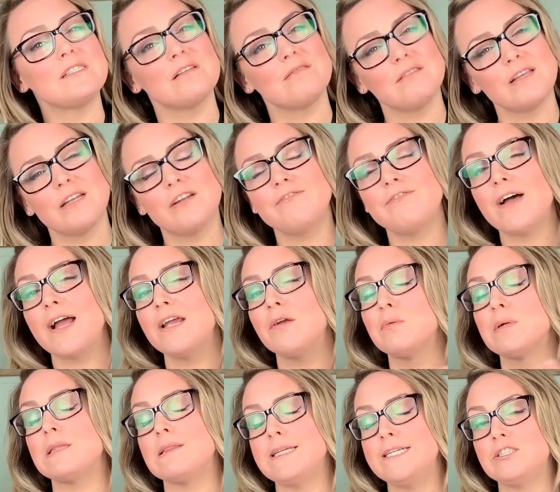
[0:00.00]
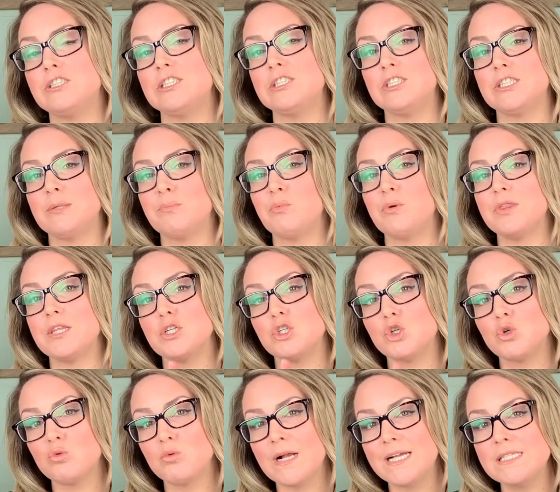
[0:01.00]
solidify a relationship with a
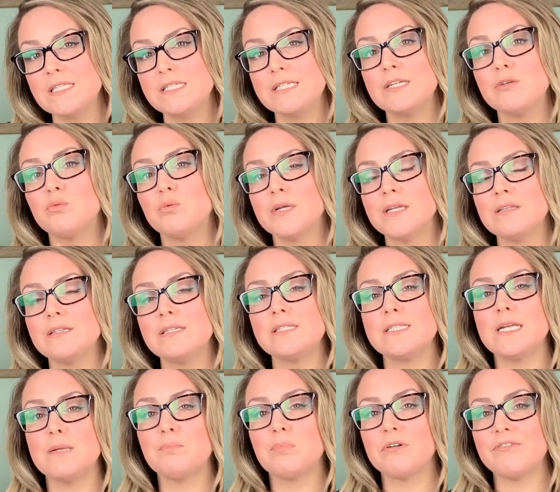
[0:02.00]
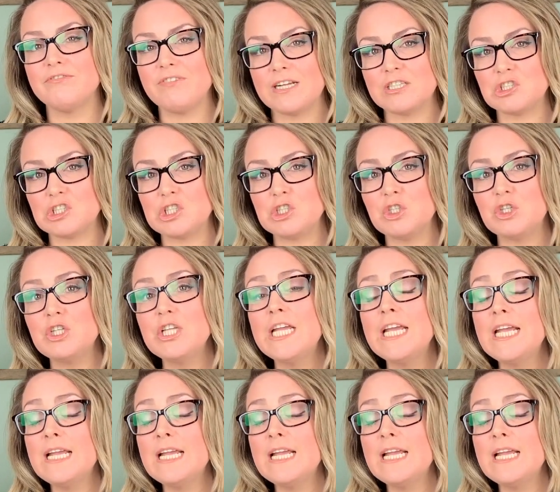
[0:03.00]
trusted real estate professional